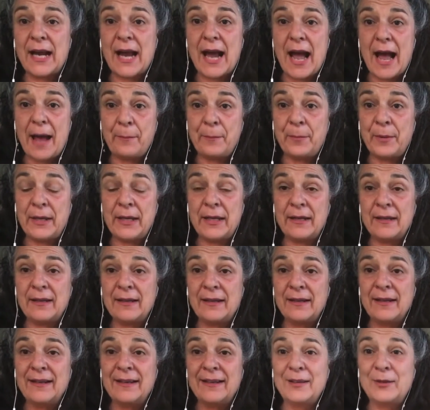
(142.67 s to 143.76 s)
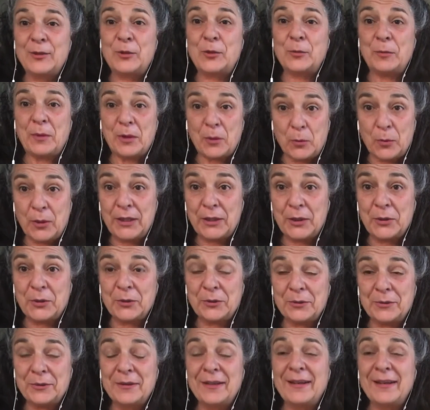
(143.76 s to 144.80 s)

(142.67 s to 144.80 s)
happy to be with you